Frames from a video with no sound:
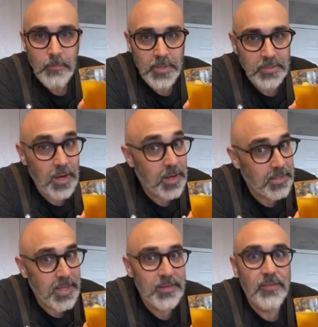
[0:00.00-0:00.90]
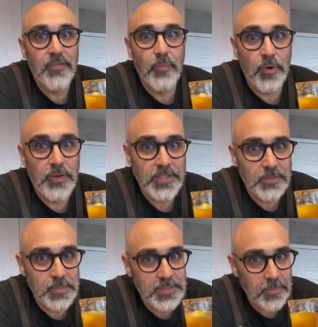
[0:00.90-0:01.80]
and getting some more
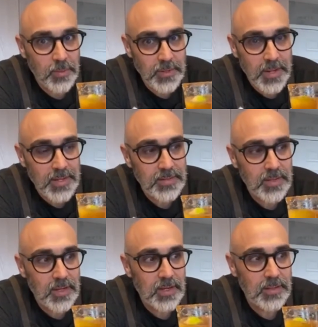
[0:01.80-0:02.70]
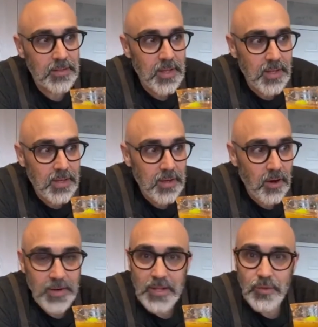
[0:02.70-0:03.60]
recipes up on
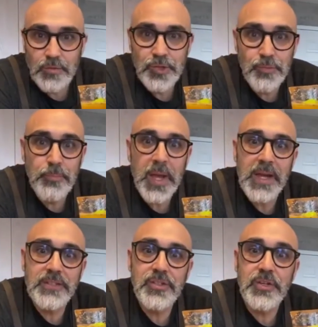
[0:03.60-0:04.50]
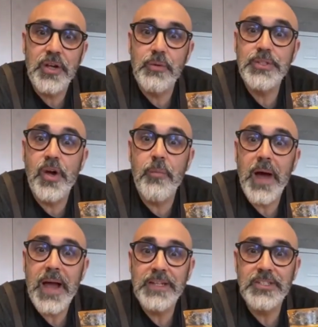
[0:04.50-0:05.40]
that YouTube page, so you can always go
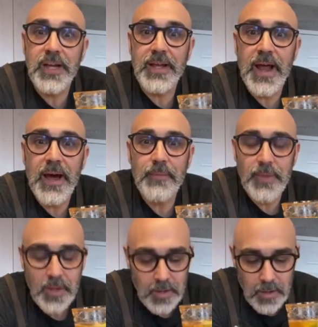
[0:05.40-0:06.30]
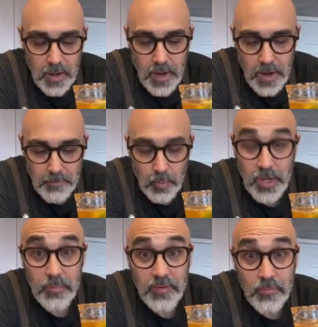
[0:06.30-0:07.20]
back and check it out. We're
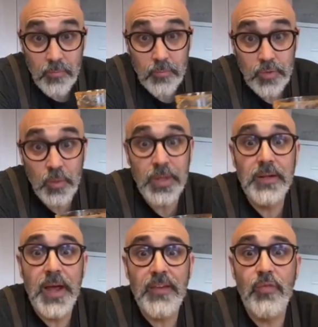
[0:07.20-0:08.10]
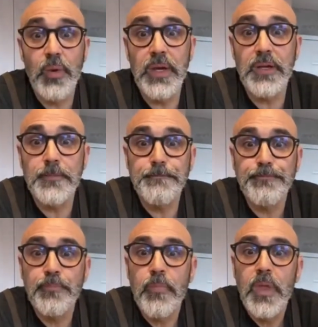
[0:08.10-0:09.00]
going to be doing next week.
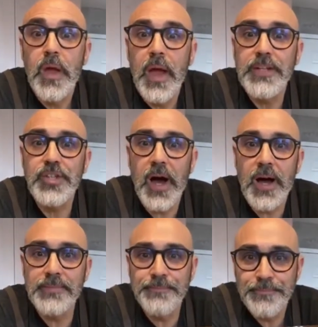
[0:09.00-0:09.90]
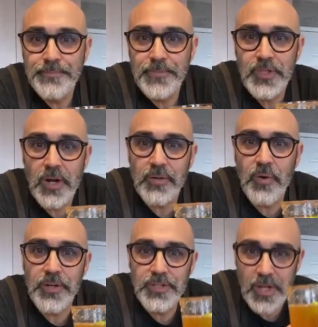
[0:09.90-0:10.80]
Hey John
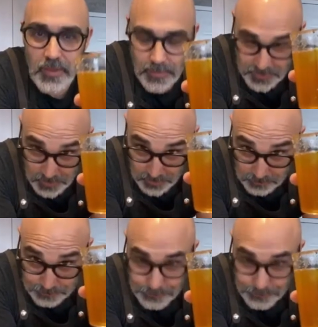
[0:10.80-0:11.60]
Cornicello is here.